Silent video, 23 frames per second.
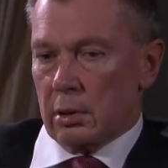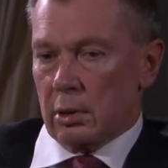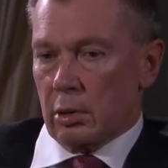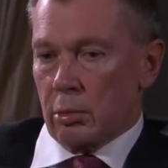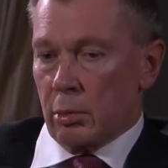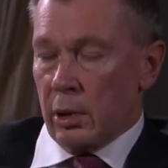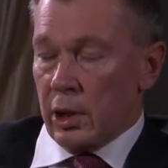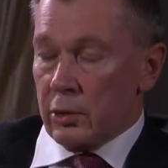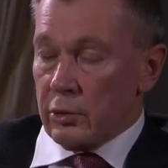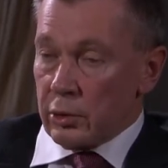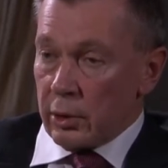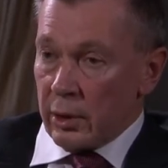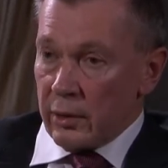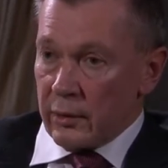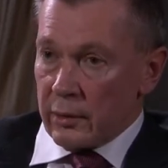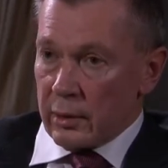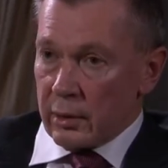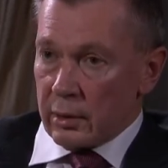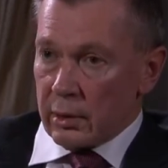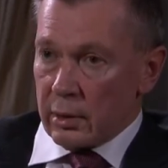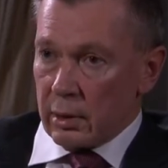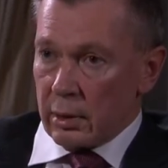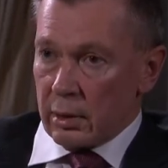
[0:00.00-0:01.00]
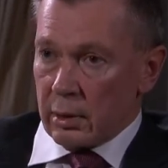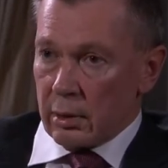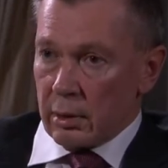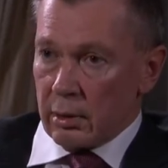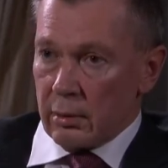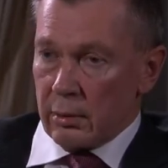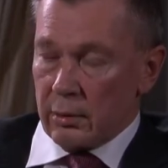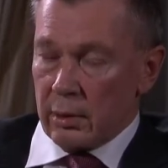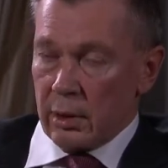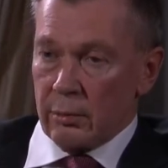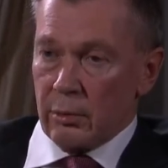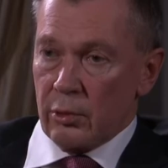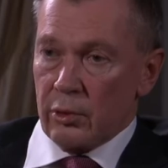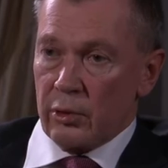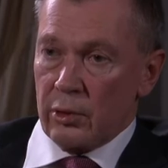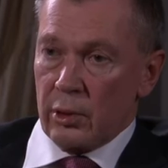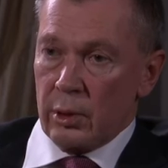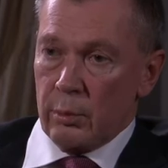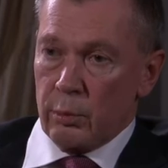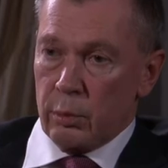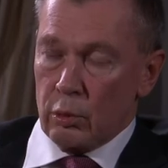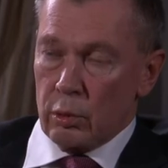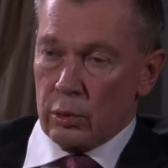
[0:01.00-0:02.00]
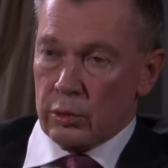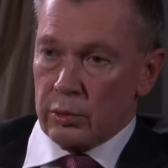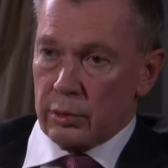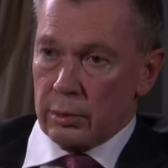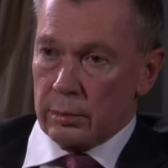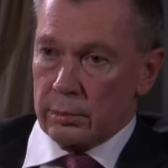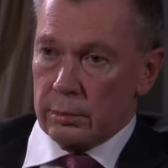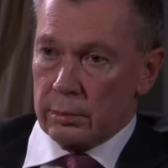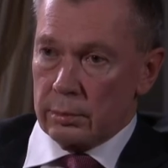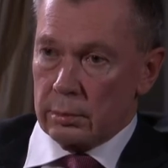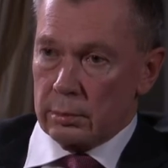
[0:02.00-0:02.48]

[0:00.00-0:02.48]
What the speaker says: quite recently there was a report